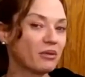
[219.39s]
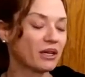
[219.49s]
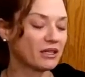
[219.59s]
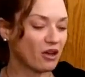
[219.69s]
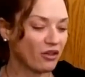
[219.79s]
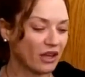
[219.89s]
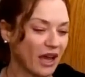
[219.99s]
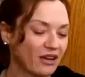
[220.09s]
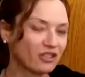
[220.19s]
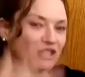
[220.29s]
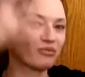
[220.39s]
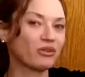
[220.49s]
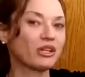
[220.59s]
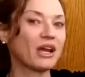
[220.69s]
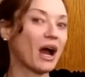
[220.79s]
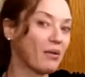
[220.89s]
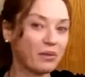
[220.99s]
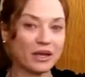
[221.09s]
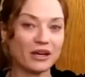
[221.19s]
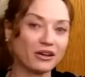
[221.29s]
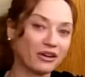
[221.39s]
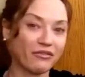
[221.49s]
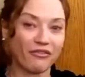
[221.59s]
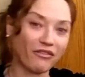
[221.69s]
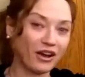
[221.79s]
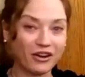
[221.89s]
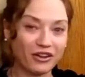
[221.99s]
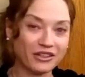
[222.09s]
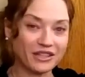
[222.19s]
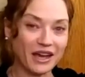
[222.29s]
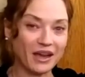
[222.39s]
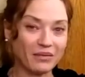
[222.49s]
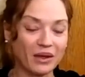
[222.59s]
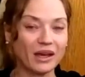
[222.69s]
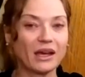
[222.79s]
because all the energy is really up here and fun all the time,